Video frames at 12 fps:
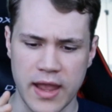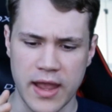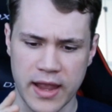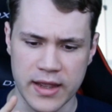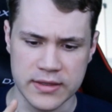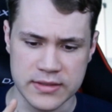
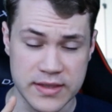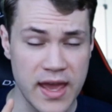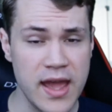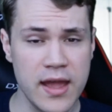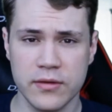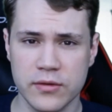And
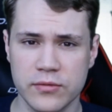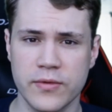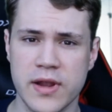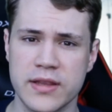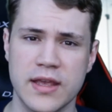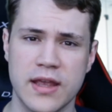that
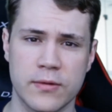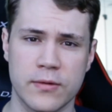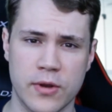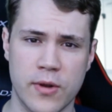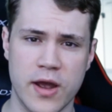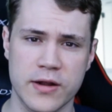right there
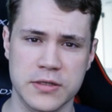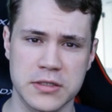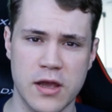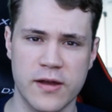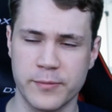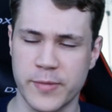requires a
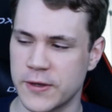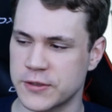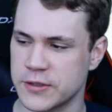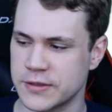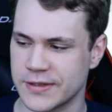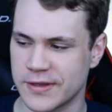lot of
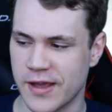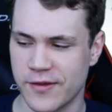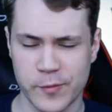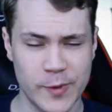patience in life,